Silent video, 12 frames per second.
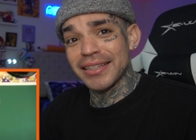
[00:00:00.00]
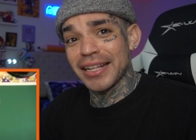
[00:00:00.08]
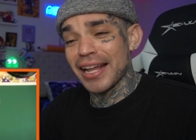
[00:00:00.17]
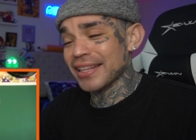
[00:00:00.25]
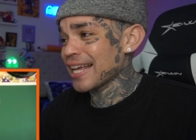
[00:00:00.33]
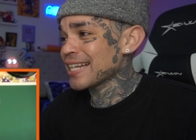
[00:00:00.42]

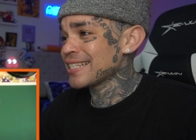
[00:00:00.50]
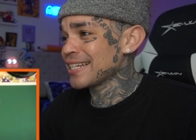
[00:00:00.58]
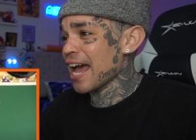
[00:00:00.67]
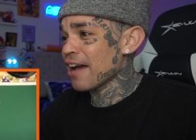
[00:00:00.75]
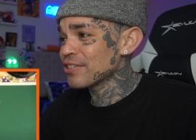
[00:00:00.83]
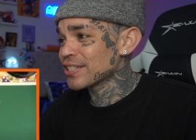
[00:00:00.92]
That's an
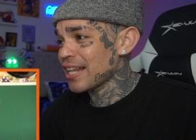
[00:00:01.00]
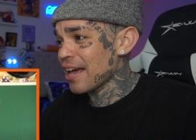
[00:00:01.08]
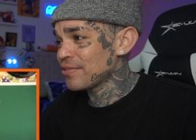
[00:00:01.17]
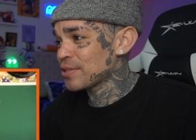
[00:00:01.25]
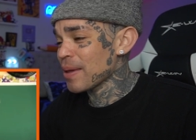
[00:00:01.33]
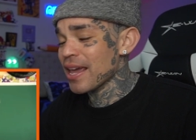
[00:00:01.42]
average
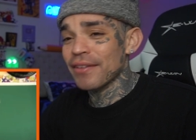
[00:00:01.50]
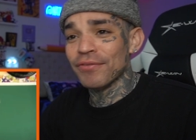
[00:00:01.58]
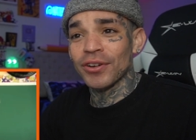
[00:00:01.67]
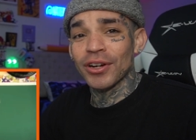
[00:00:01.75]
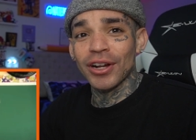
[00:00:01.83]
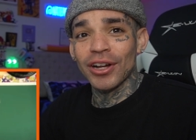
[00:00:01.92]
lifespan
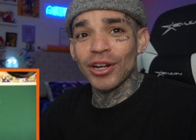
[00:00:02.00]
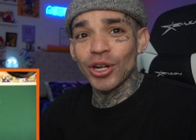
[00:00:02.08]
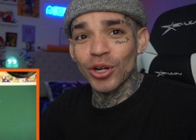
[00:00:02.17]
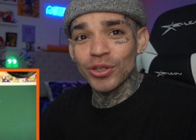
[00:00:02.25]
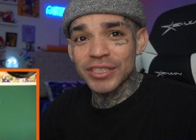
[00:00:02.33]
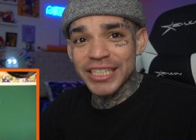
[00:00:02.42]
for a
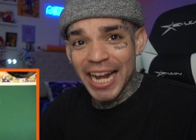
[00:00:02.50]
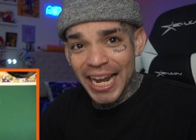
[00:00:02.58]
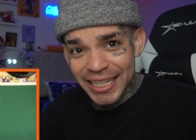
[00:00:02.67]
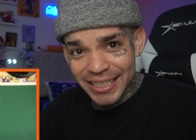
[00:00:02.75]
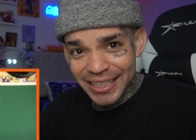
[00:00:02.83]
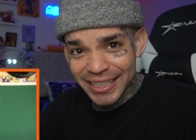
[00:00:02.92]
girl in
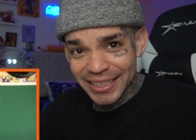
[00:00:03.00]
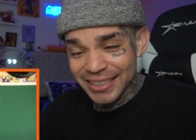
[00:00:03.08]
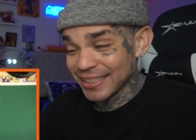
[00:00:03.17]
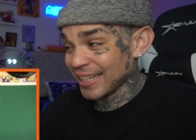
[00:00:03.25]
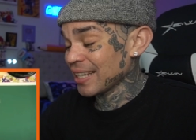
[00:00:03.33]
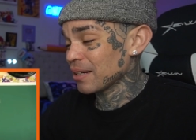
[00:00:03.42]
China?
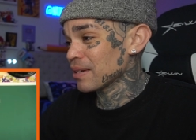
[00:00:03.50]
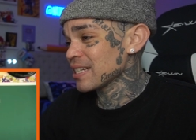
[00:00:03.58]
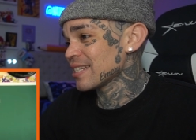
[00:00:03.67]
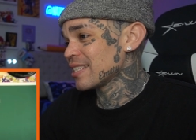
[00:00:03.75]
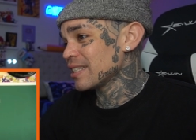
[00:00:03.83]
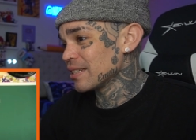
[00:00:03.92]
Damn,
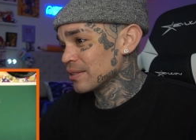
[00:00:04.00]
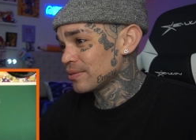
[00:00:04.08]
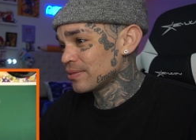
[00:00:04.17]
that's tough.